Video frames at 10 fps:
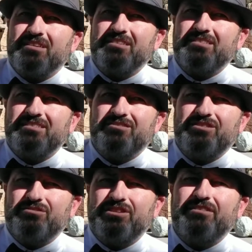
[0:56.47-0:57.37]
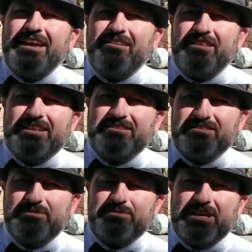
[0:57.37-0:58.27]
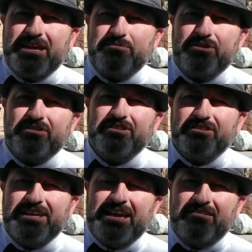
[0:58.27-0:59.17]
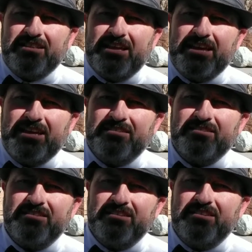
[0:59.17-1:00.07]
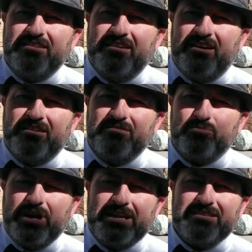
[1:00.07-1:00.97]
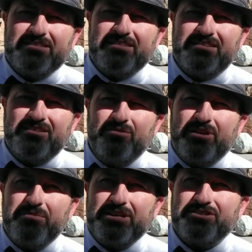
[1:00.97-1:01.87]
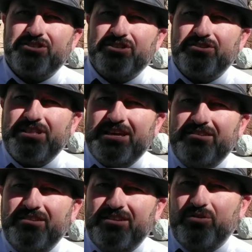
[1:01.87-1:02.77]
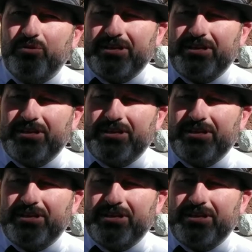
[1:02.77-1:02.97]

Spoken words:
you clearly outline sleep time, you clearly outline breaks, and you want to make sure that when the